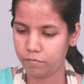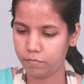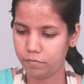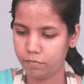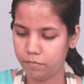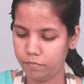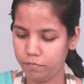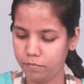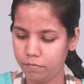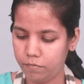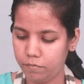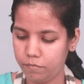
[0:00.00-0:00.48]

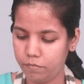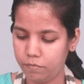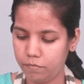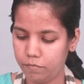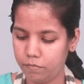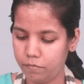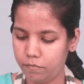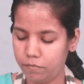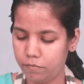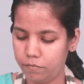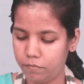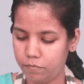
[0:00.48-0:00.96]

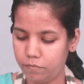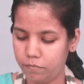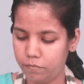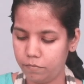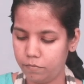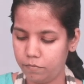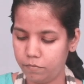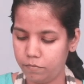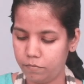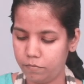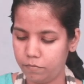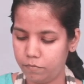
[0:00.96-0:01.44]

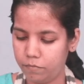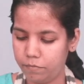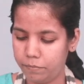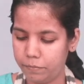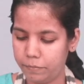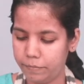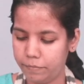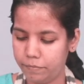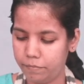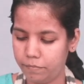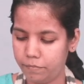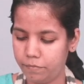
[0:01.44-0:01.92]

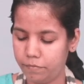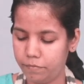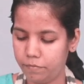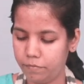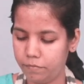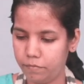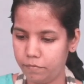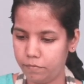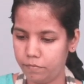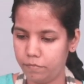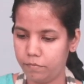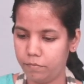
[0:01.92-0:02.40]

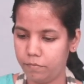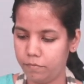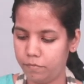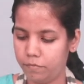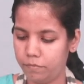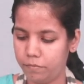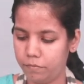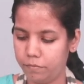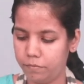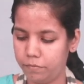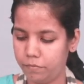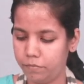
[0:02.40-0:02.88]

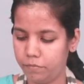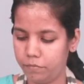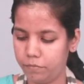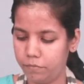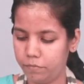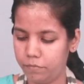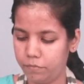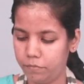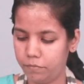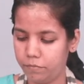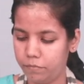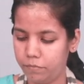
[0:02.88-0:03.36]

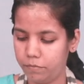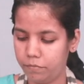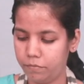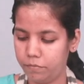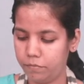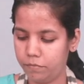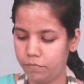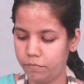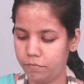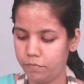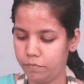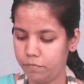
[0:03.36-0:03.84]

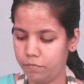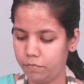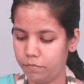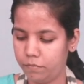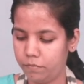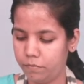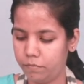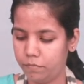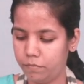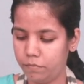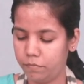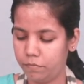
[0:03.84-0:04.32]

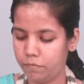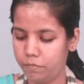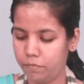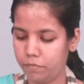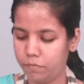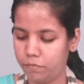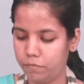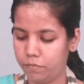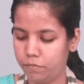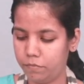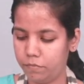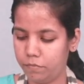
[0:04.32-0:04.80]

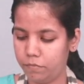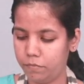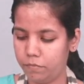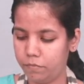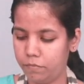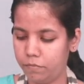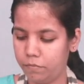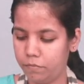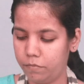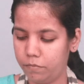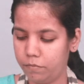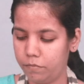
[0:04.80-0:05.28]

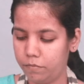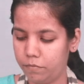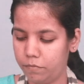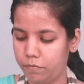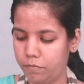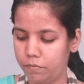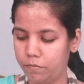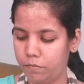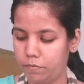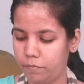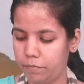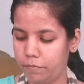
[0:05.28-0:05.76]

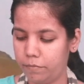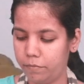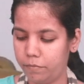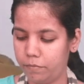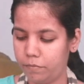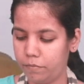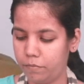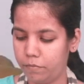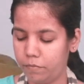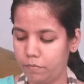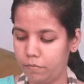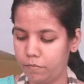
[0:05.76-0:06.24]

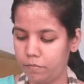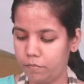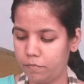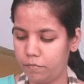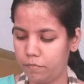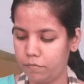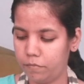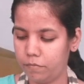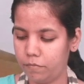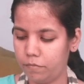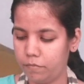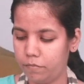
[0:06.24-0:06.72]

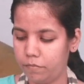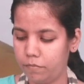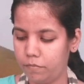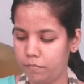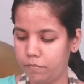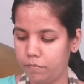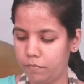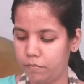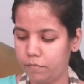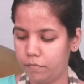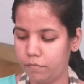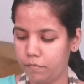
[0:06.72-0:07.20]

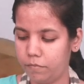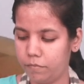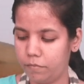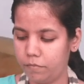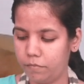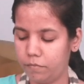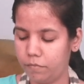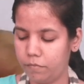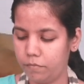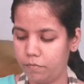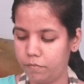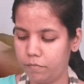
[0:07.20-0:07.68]

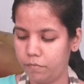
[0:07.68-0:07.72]
(no one is talking)